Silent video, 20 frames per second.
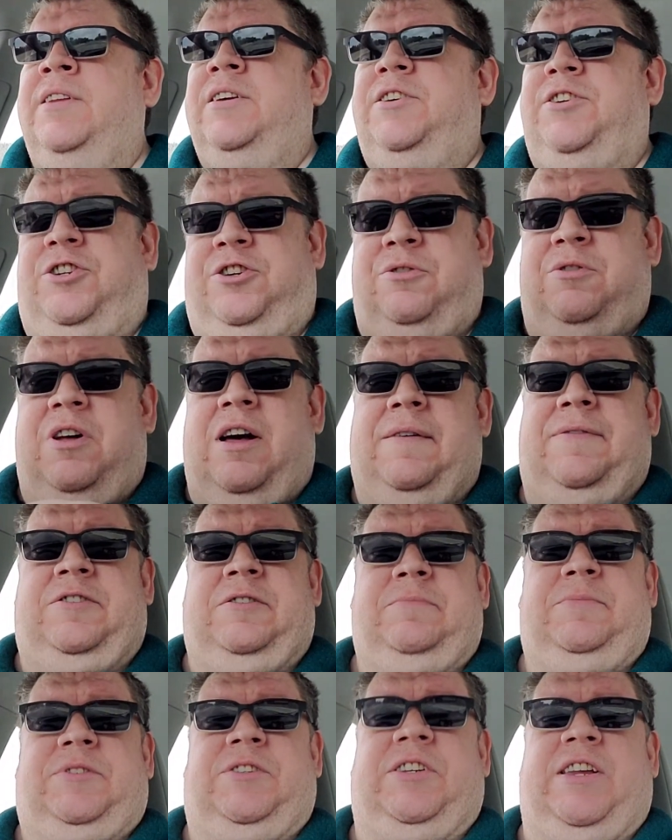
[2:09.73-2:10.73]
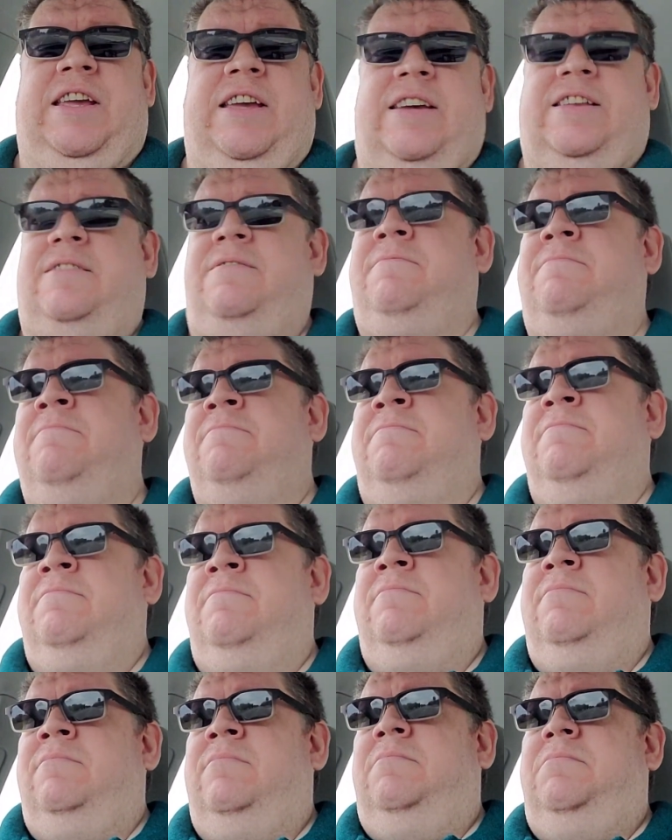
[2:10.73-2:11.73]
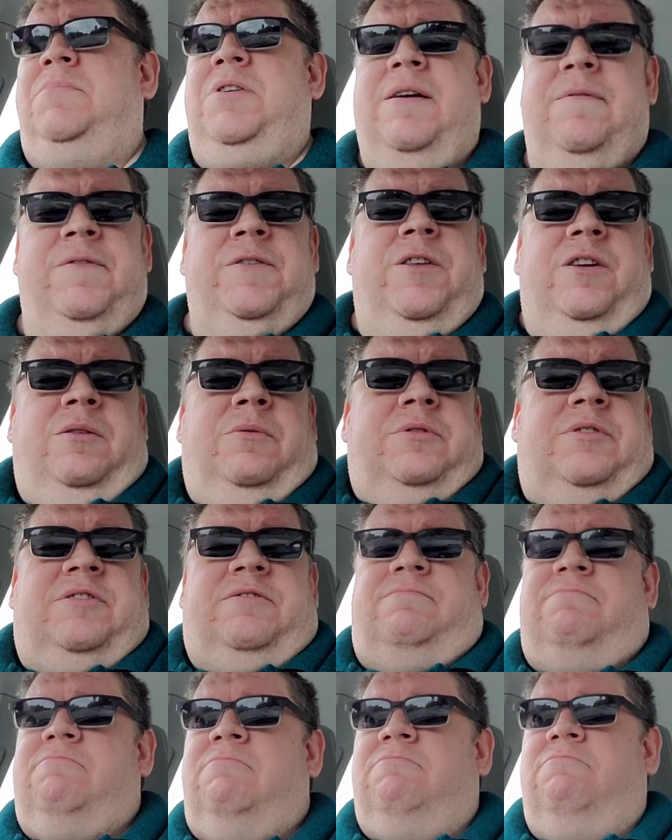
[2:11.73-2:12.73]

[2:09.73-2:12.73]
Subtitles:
Showed off some skin. Everything was